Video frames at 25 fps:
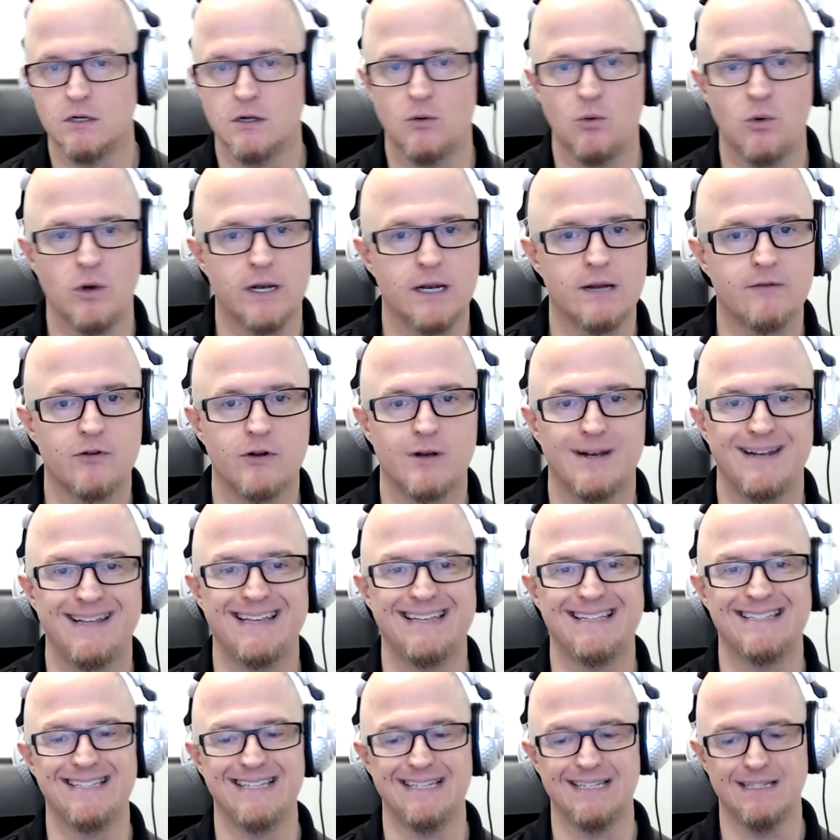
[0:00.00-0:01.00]
Whatever it
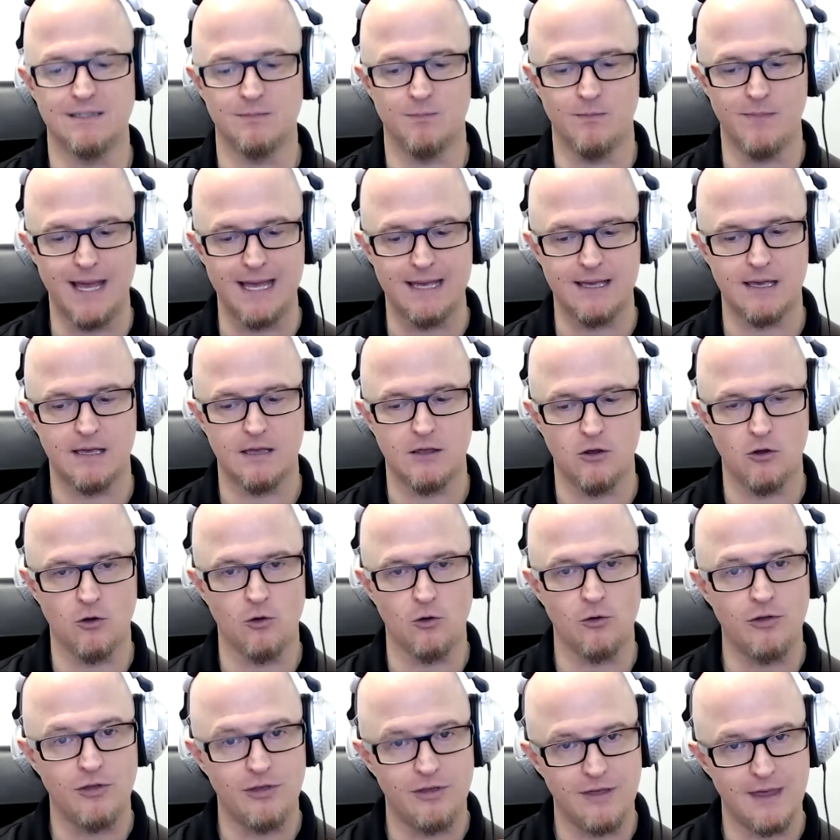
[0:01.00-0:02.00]
is, it's making you
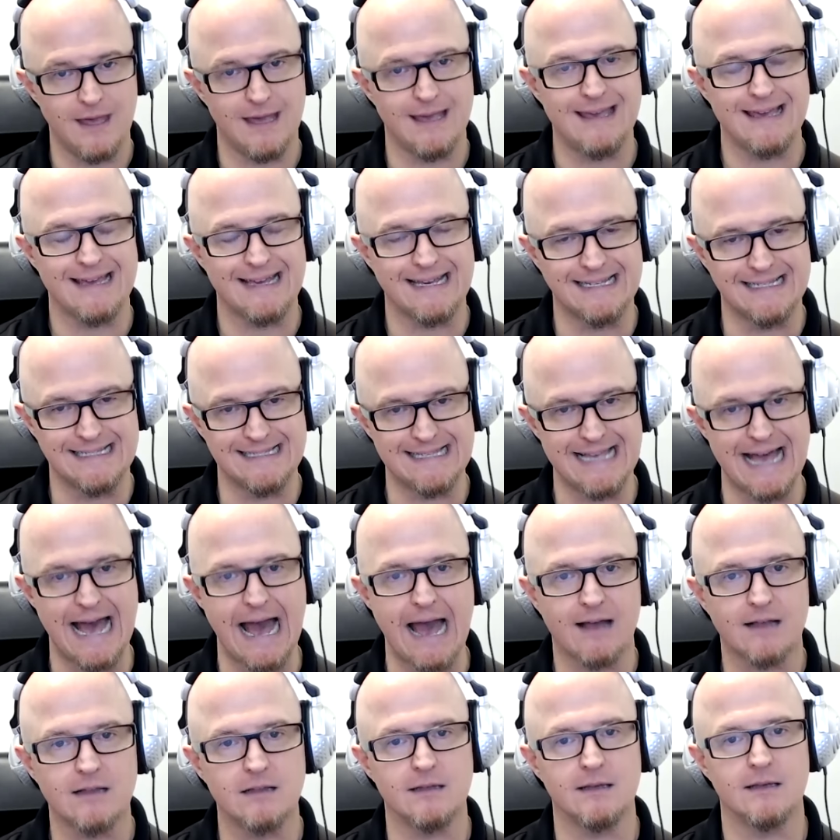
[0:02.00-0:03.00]
think
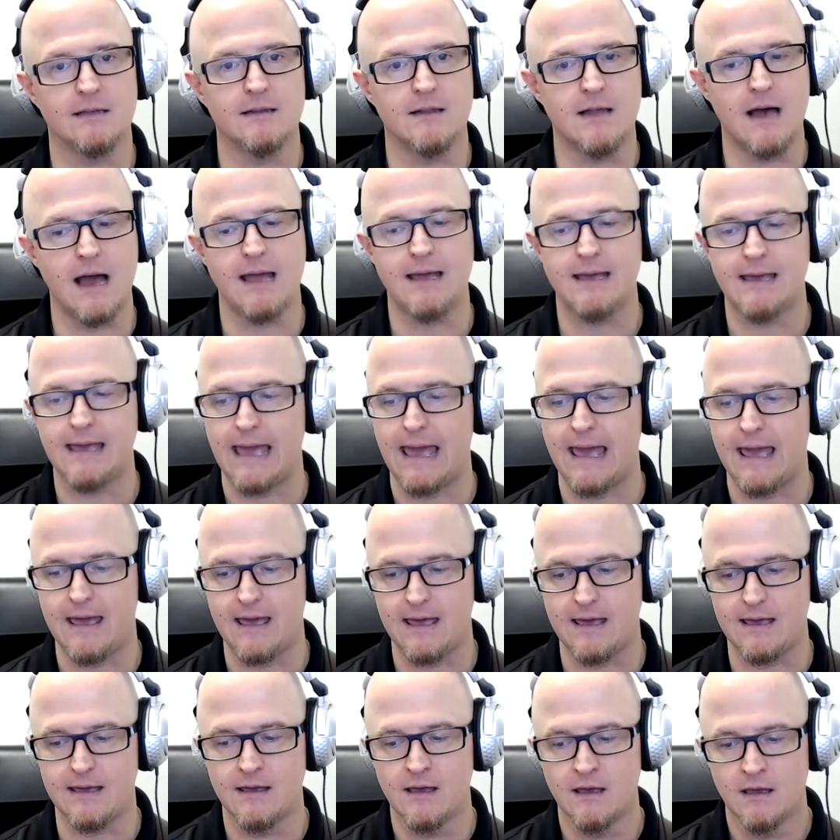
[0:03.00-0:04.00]
exactly like
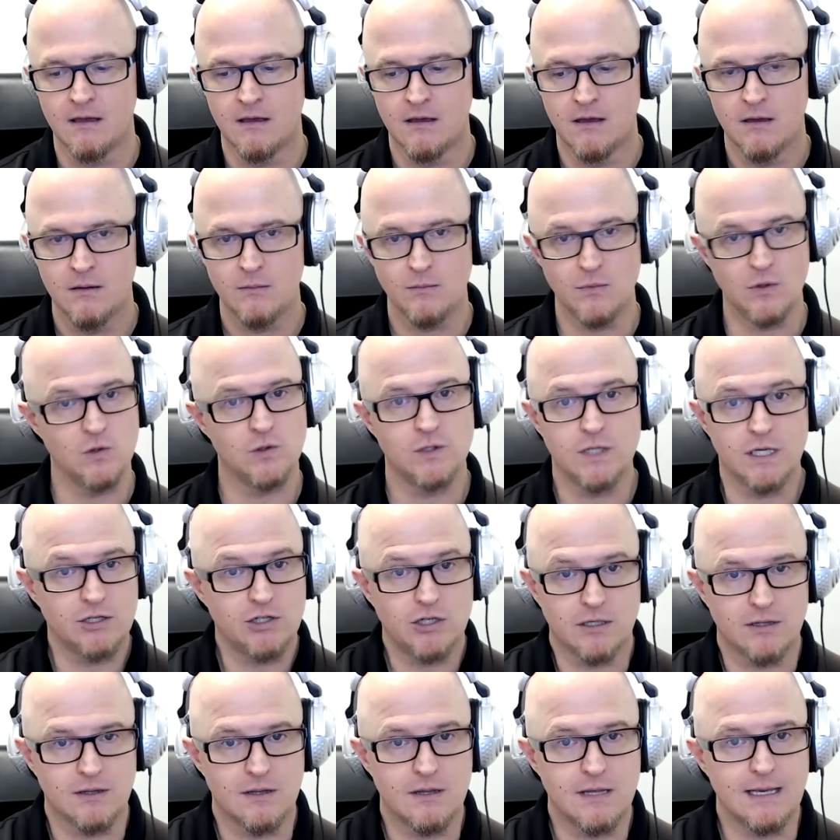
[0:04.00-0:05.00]
a
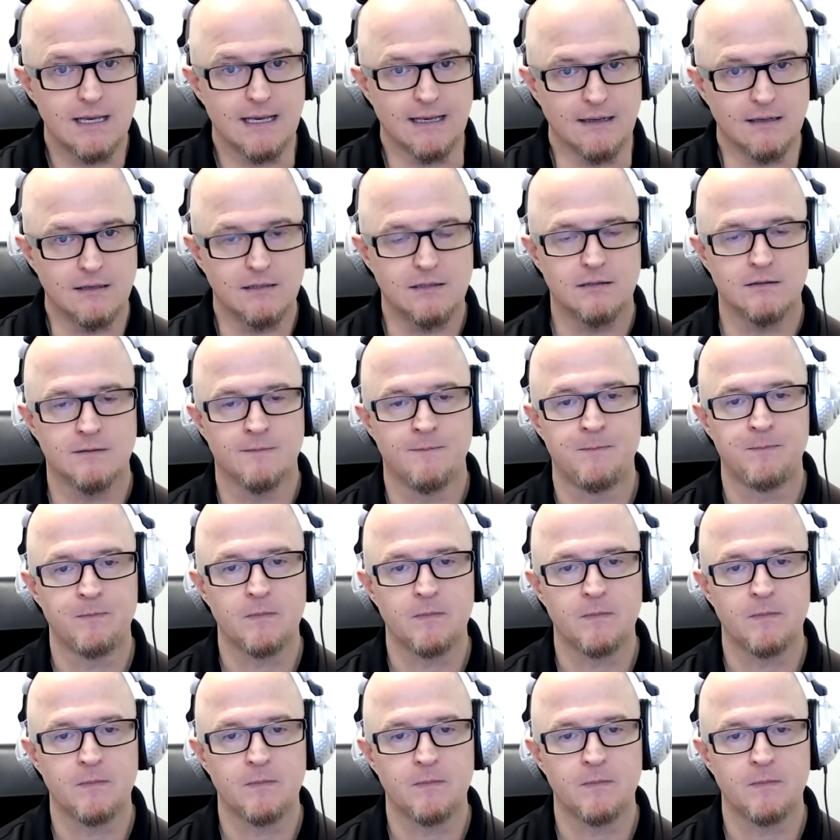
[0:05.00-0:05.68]
musician thinks.